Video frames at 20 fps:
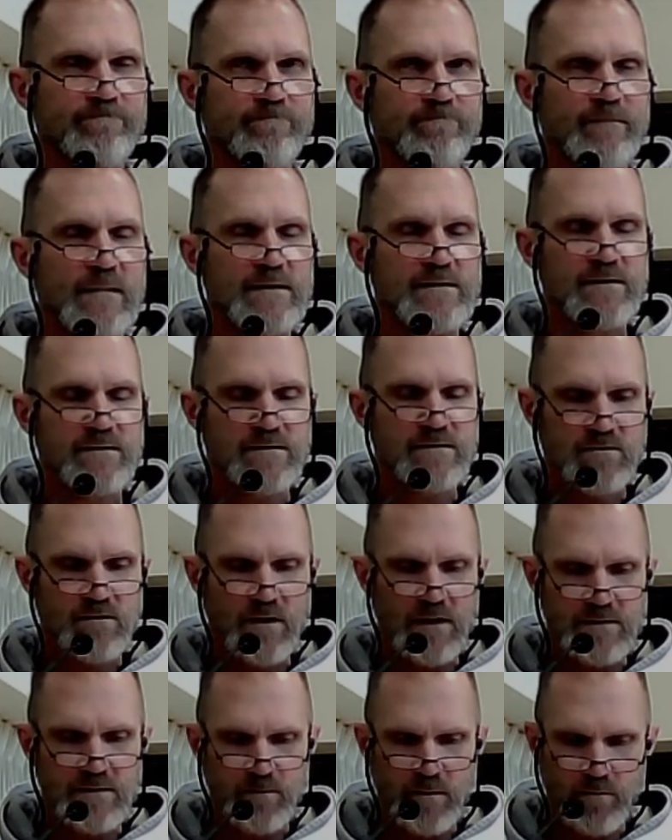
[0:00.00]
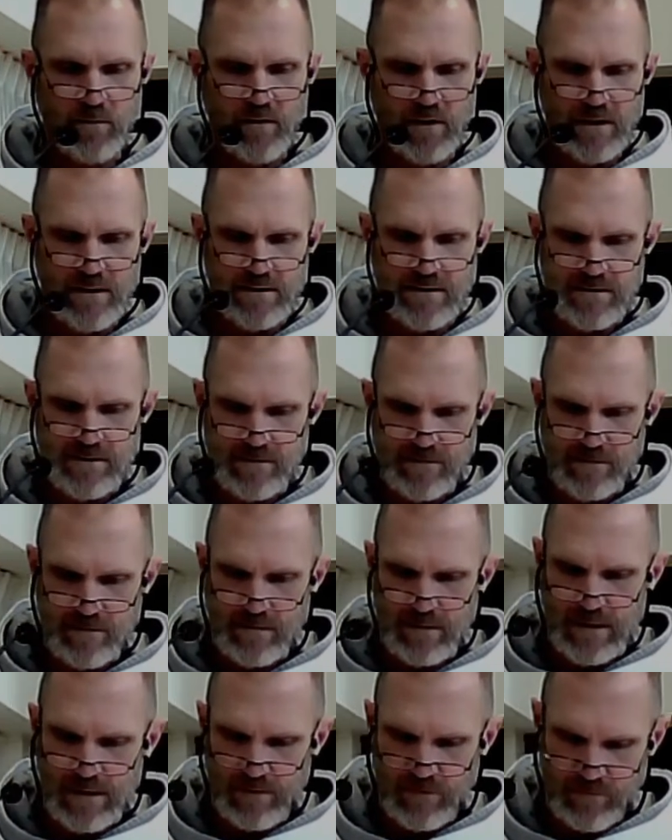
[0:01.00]
May Jesus Christ be praised,
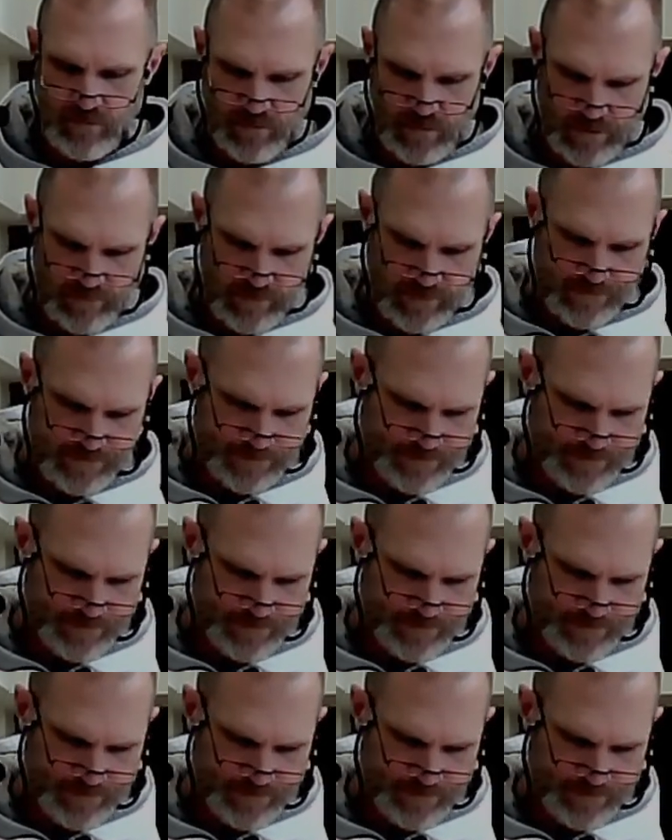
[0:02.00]
now and forever.